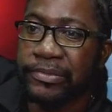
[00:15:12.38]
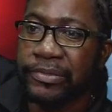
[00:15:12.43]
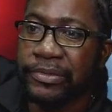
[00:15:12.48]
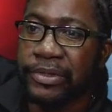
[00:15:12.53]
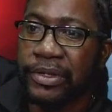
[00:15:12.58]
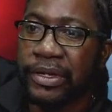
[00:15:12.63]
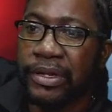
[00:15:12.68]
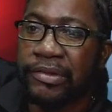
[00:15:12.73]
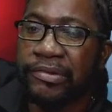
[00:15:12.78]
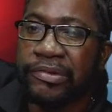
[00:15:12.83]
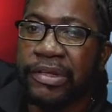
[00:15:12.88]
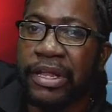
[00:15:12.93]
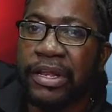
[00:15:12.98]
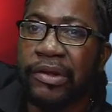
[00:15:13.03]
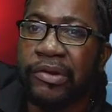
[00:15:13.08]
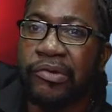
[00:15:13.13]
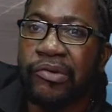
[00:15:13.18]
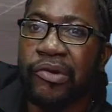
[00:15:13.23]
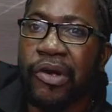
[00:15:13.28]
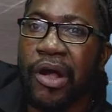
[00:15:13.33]
you understand,
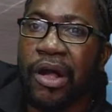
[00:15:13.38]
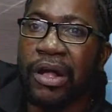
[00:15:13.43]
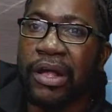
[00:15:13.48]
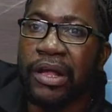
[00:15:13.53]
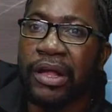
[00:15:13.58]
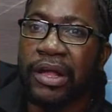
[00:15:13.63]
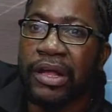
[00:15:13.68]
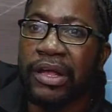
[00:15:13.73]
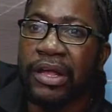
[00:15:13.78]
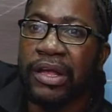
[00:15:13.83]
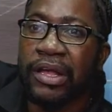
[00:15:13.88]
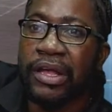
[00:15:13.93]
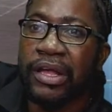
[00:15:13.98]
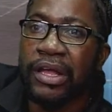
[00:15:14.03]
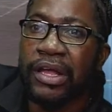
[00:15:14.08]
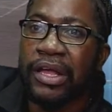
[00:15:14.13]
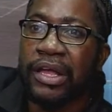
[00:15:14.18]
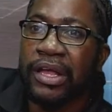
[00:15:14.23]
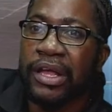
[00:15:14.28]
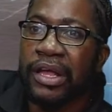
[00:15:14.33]
a rock,
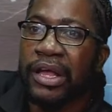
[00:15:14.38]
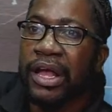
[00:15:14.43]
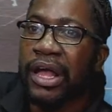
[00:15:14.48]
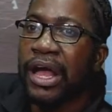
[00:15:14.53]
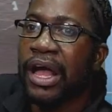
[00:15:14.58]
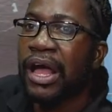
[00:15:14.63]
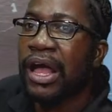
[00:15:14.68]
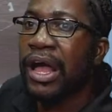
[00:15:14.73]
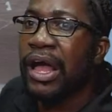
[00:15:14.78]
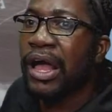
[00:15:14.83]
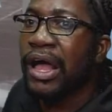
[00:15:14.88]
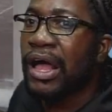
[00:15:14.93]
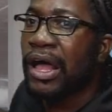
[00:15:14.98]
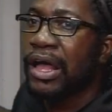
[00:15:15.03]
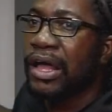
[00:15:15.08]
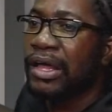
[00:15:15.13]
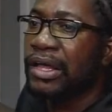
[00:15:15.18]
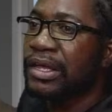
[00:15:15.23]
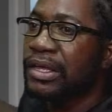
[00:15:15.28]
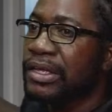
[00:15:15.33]

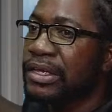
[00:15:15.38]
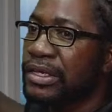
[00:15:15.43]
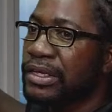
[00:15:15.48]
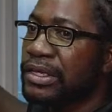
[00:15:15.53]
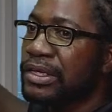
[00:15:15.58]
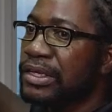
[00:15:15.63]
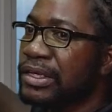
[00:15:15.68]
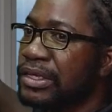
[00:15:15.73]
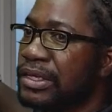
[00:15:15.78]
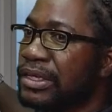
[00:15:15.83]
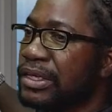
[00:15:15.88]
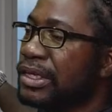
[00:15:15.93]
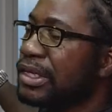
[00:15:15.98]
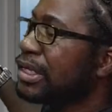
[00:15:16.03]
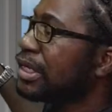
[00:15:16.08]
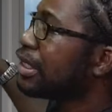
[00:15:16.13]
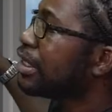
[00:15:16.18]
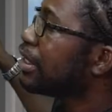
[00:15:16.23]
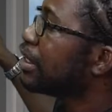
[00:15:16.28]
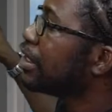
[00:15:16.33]
a
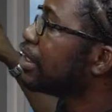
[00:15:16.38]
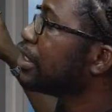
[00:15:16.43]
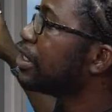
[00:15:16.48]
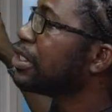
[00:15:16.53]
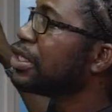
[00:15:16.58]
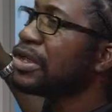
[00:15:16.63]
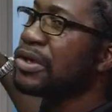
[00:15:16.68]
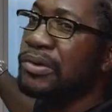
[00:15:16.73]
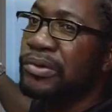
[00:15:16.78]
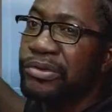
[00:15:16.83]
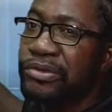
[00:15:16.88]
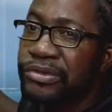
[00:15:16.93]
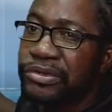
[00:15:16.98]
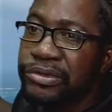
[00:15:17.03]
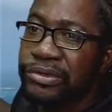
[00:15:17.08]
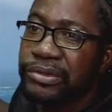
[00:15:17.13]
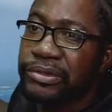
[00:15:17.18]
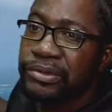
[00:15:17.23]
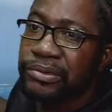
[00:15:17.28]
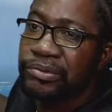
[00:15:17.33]
huge
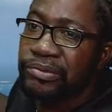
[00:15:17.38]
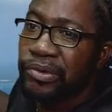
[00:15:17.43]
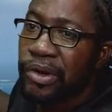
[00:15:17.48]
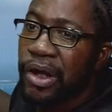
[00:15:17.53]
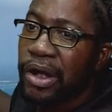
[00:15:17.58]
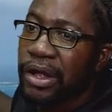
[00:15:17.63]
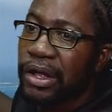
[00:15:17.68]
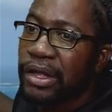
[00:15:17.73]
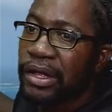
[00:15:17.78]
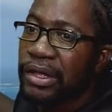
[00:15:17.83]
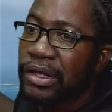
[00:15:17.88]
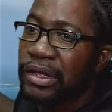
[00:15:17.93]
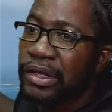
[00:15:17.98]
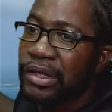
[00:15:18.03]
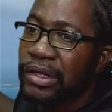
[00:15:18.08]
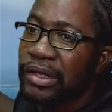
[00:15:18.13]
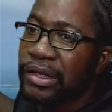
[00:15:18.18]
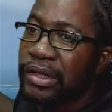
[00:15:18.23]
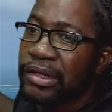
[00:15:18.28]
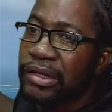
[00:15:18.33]
rock,
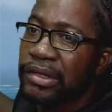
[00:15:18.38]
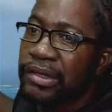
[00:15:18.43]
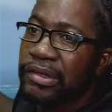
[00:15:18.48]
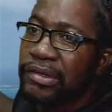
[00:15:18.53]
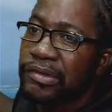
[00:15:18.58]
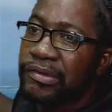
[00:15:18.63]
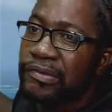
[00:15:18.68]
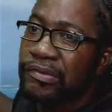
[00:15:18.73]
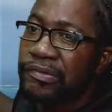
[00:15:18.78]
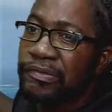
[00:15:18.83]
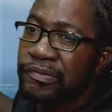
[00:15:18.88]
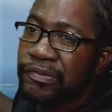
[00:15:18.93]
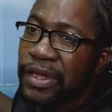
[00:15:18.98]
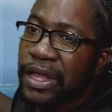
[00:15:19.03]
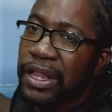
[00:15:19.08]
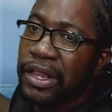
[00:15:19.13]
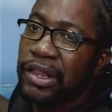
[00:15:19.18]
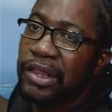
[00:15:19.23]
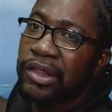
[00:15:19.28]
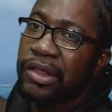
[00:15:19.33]

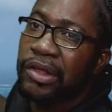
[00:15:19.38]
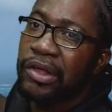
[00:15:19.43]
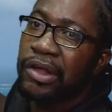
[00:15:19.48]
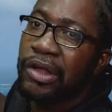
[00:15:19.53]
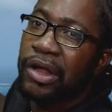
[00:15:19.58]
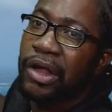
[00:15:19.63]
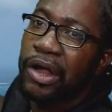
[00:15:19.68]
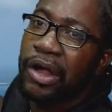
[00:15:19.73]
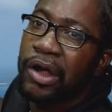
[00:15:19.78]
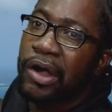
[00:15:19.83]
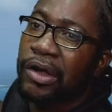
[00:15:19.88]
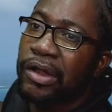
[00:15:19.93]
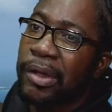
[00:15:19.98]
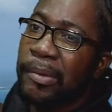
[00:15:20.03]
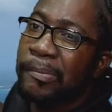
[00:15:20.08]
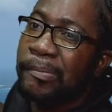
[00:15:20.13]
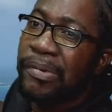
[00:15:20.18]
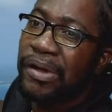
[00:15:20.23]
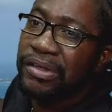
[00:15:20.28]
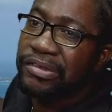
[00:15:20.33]
fell on a
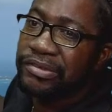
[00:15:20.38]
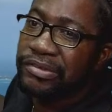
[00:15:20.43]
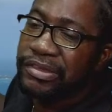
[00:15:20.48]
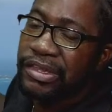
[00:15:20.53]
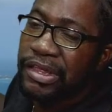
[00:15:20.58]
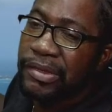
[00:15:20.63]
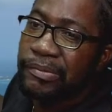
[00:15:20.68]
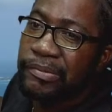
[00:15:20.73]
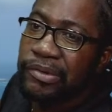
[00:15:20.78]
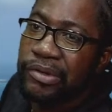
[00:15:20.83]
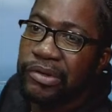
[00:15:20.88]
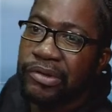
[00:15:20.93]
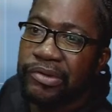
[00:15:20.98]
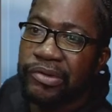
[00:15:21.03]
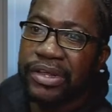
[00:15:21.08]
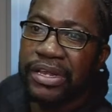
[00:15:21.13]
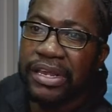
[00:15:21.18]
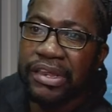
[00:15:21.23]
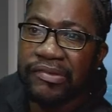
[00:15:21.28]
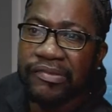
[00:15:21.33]
bus named
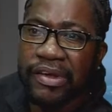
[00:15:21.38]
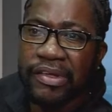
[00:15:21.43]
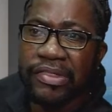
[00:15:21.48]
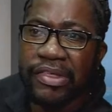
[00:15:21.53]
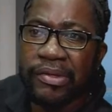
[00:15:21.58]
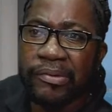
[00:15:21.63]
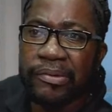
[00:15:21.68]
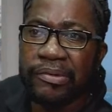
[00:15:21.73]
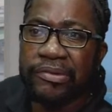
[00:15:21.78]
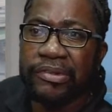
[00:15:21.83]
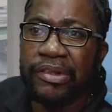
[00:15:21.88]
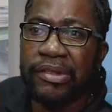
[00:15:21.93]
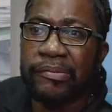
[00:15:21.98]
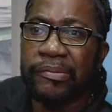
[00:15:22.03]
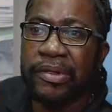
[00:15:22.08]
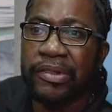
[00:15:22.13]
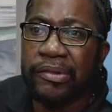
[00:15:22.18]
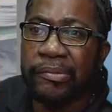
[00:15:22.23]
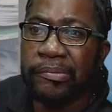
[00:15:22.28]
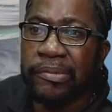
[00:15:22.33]
Greenleaf, I think was the name
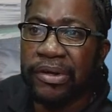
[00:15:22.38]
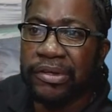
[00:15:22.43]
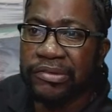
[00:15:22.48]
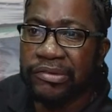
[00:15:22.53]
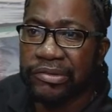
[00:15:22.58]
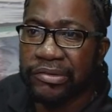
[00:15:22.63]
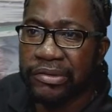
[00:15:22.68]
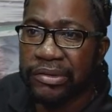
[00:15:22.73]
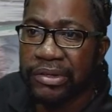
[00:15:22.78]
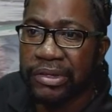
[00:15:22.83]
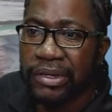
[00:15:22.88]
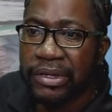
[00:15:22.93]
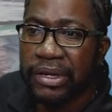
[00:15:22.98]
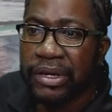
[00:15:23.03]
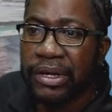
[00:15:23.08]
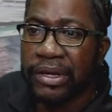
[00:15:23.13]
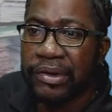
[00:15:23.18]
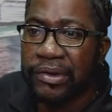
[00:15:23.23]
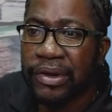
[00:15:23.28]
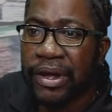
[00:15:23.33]
of the bus,
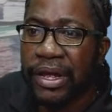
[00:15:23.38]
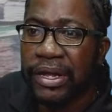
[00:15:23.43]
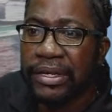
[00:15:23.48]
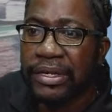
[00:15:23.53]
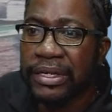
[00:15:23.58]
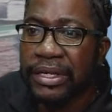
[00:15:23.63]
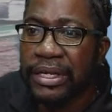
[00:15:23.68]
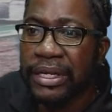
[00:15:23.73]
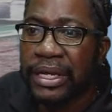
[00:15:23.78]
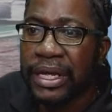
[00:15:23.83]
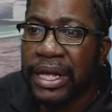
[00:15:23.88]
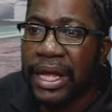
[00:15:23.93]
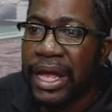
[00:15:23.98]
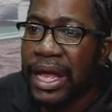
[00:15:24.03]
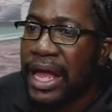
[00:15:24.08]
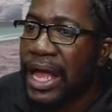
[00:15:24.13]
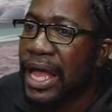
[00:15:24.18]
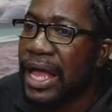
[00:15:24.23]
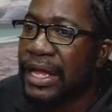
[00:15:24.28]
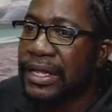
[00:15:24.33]
right?
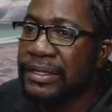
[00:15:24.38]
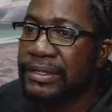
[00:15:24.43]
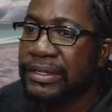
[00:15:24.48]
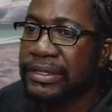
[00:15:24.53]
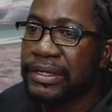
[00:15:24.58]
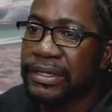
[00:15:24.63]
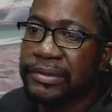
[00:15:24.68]
And